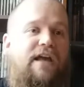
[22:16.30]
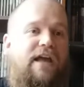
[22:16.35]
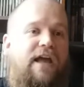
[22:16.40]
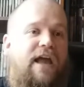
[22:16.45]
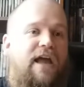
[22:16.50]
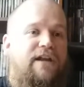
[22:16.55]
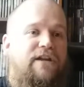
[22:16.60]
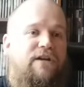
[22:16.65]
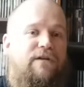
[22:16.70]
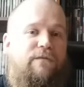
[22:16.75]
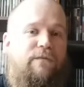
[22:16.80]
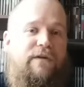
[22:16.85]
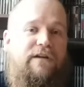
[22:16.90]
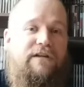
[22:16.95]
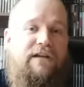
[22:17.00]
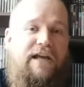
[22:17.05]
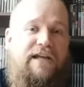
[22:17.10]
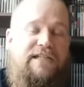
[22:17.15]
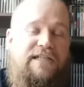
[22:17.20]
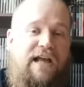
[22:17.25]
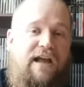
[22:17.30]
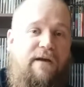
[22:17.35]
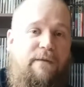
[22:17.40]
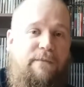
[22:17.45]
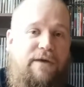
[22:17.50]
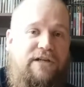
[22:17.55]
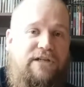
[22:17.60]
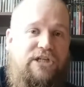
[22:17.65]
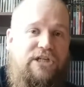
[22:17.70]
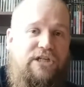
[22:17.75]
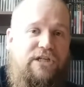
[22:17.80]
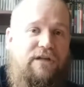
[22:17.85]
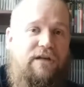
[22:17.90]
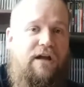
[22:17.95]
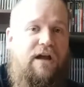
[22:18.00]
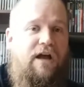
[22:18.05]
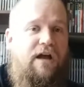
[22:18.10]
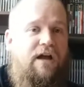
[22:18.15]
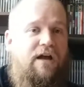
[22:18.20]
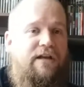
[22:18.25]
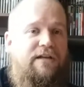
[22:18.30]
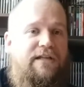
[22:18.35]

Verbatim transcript: and you don't realize how much uh,